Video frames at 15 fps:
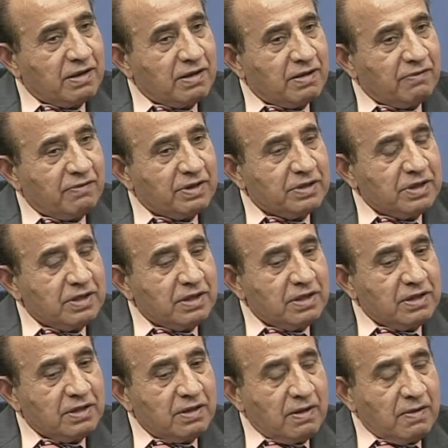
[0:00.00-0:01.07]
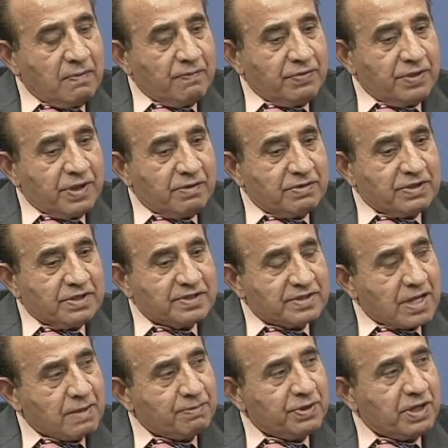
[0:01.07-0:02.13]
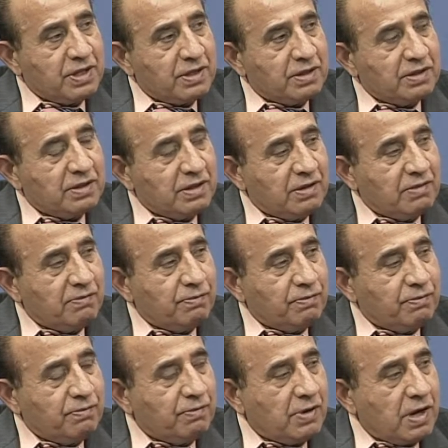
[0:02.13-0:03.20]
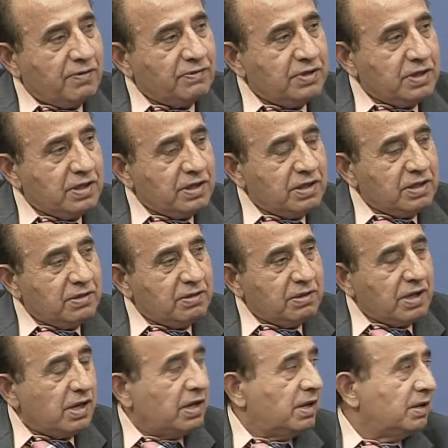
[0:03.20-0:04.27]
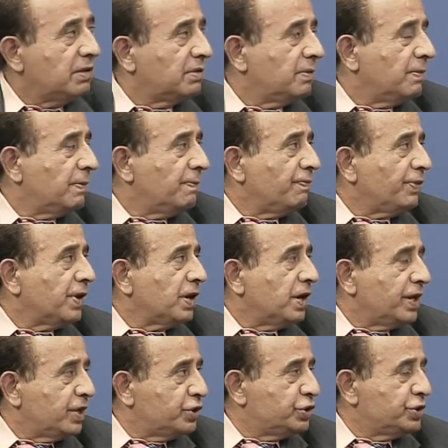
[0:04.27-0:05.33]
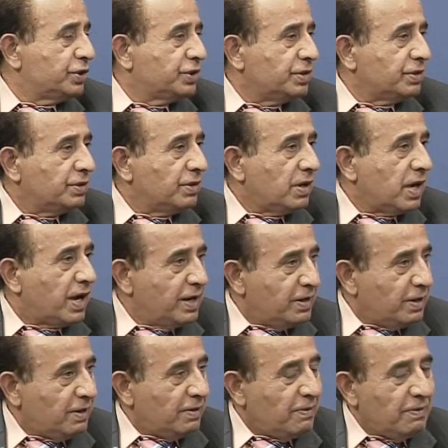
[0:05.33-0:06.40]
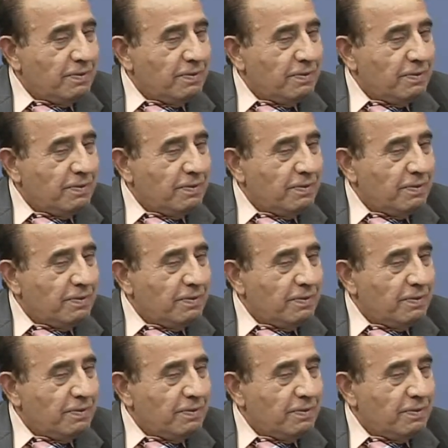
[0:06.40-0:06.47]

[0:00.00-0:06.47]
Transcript: when the there was a sthapna of the Ganesh idol.